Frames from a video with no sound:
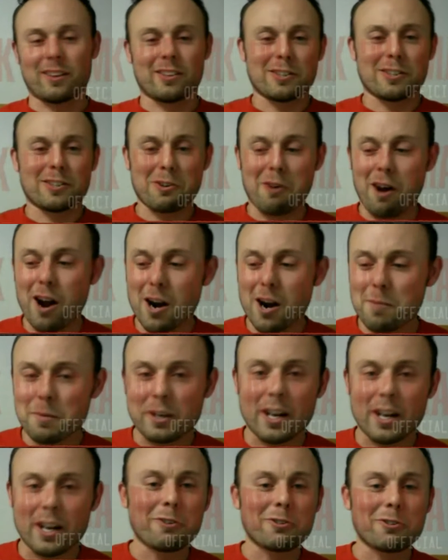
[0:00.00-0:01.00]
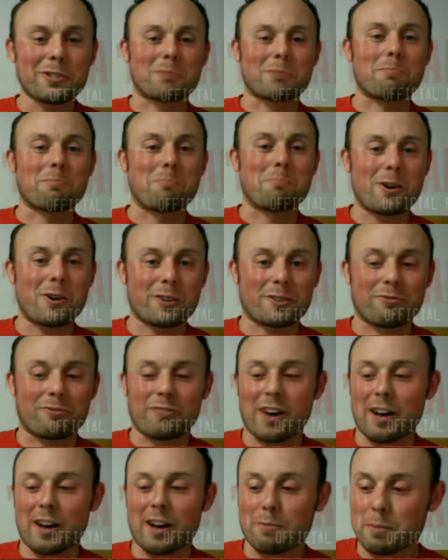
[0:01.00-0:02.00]
so Harmon, I know you just murdered
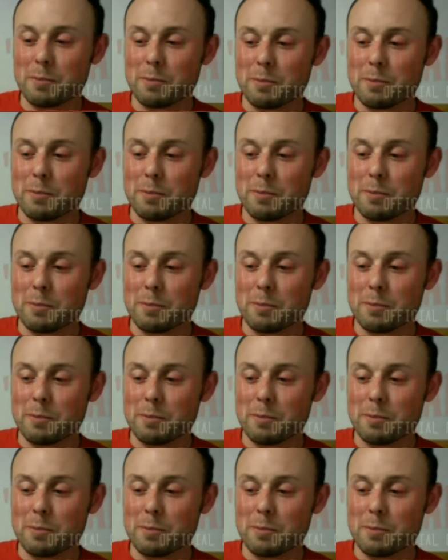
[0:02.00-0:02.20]
5 people,